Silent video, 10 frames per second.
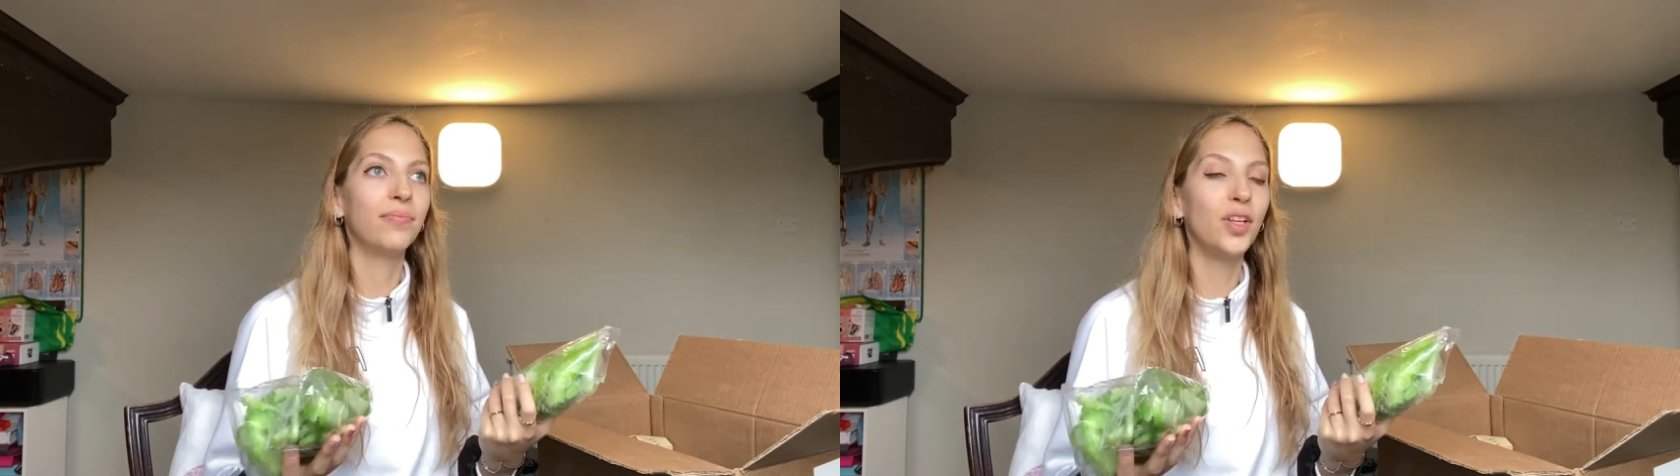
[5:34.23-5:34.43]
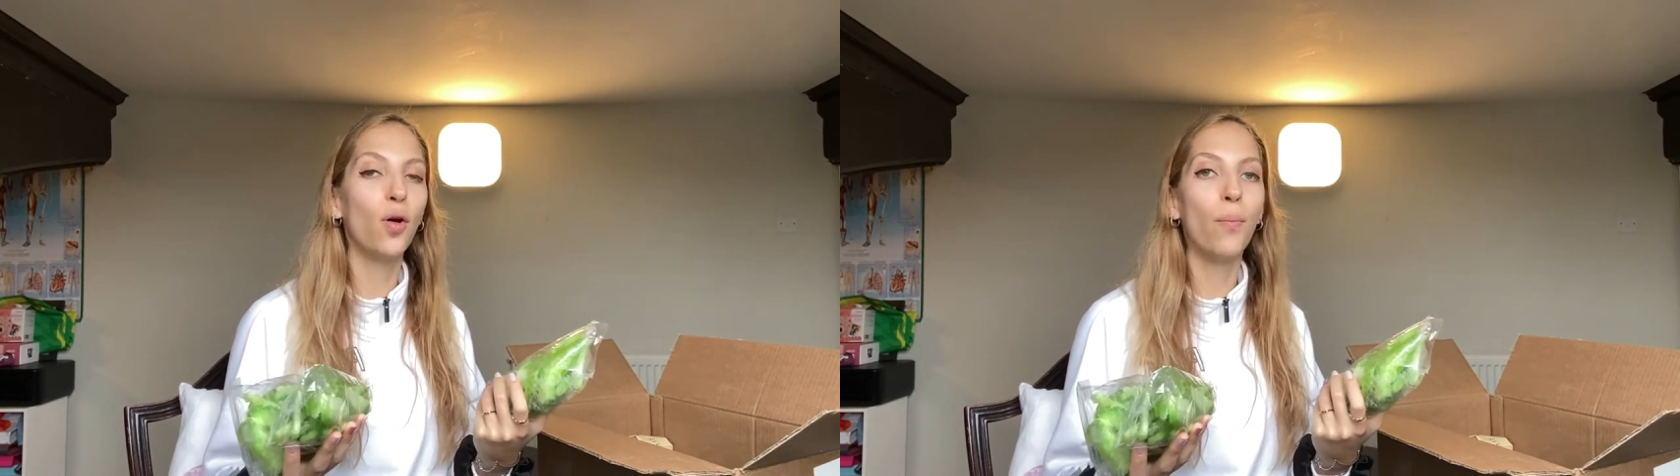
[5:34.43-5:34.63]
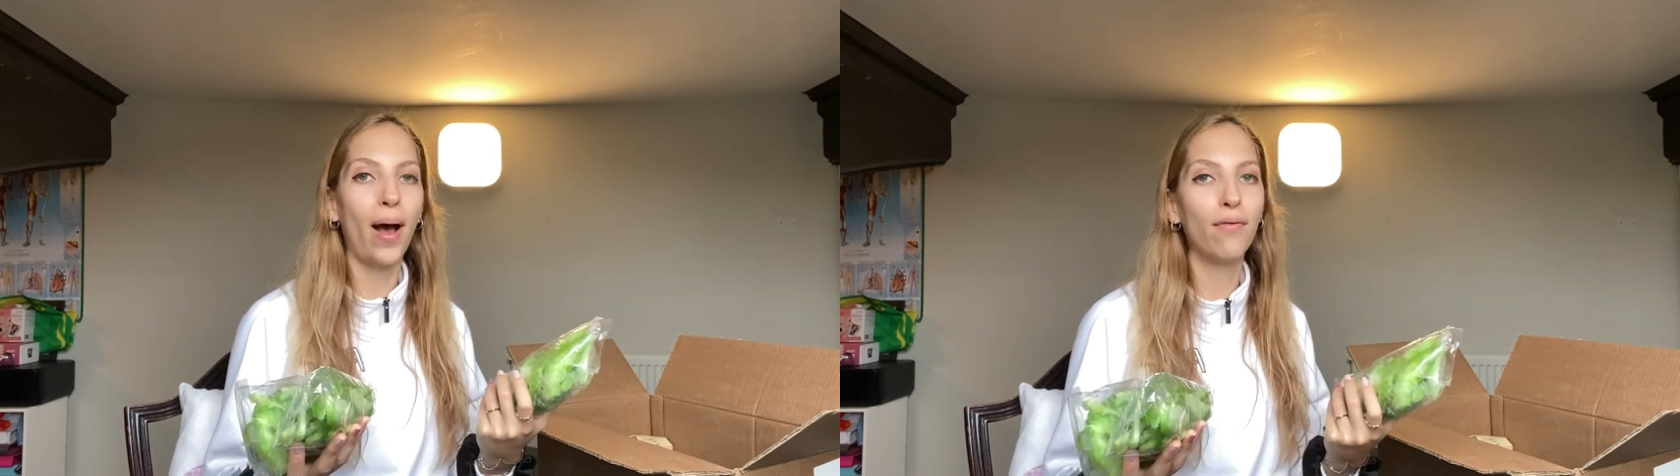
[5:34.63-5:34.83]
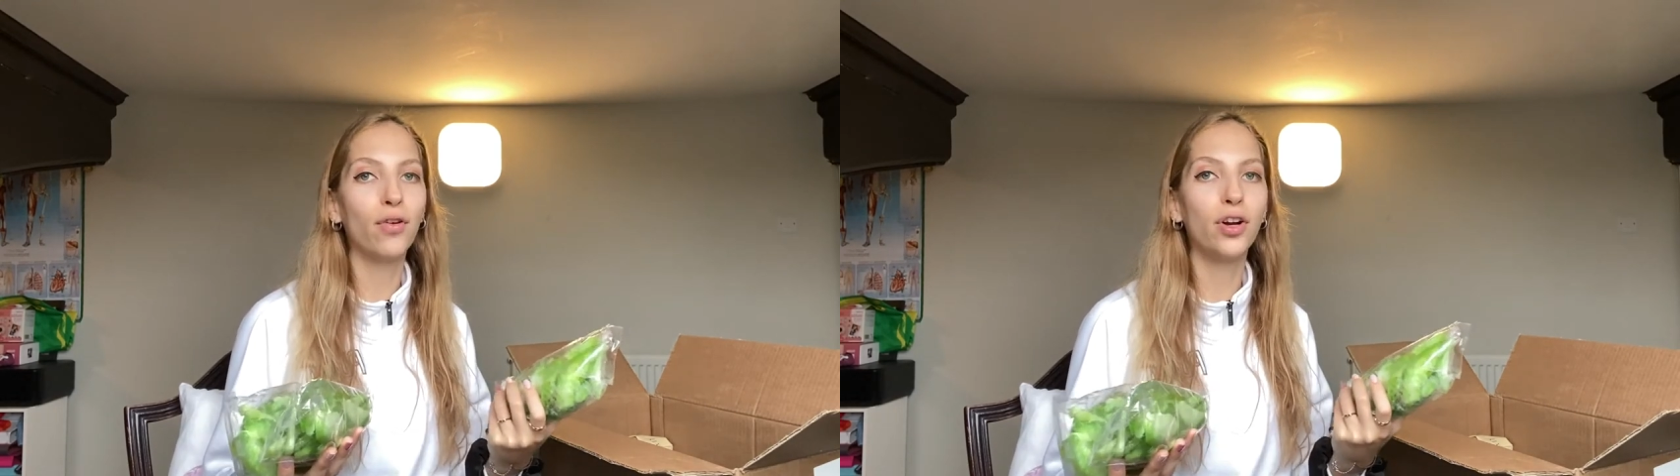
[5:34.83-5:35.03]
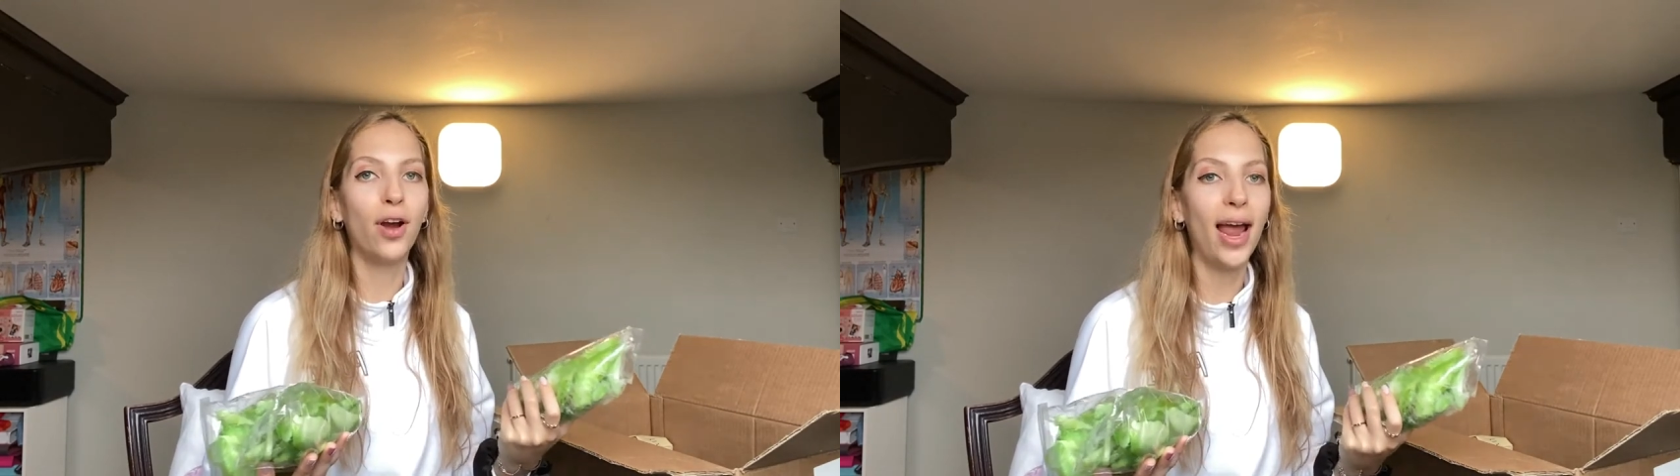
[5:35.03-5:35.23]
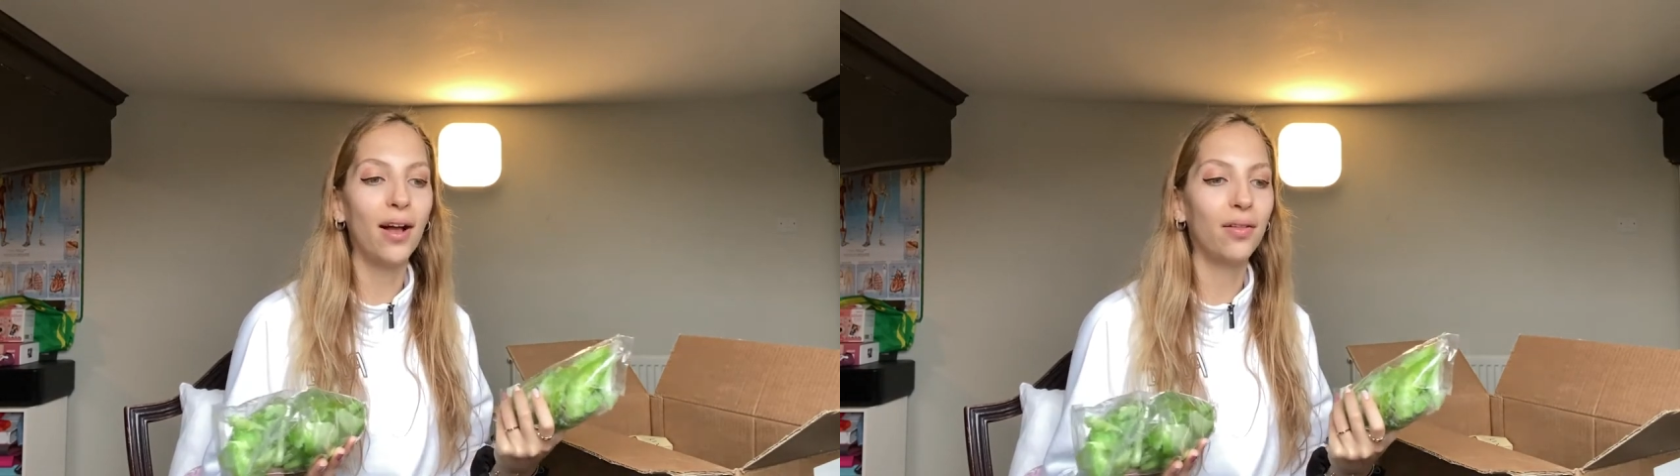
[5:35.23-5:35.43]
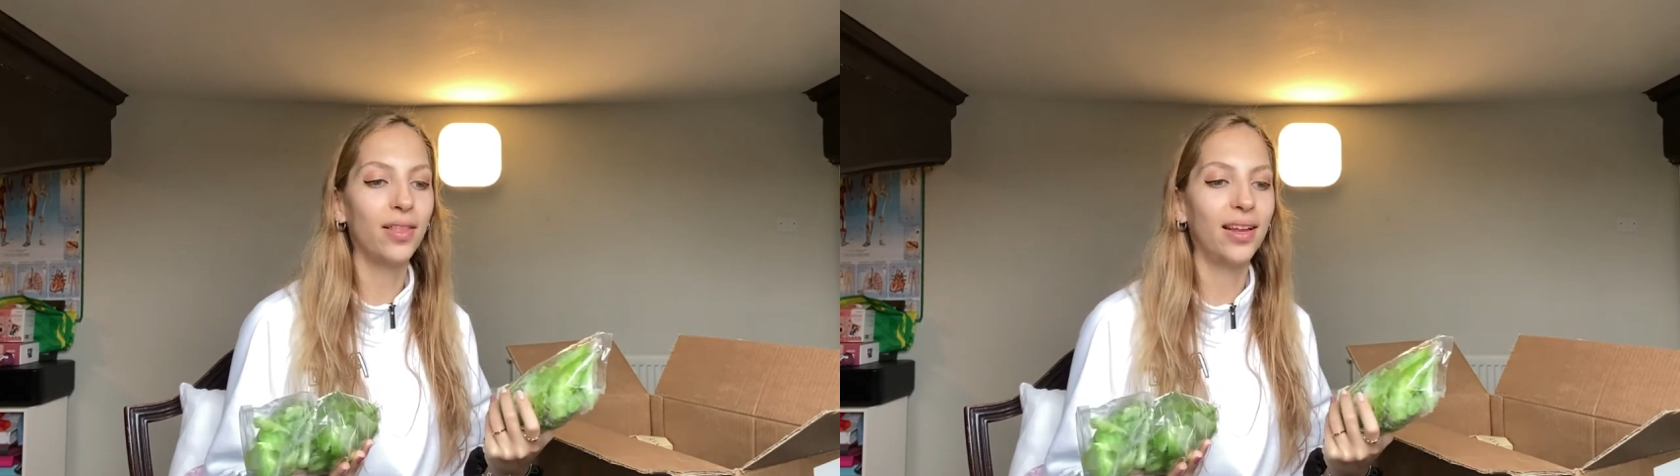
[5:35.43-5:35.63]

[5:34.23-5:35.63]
you know, bad for your health,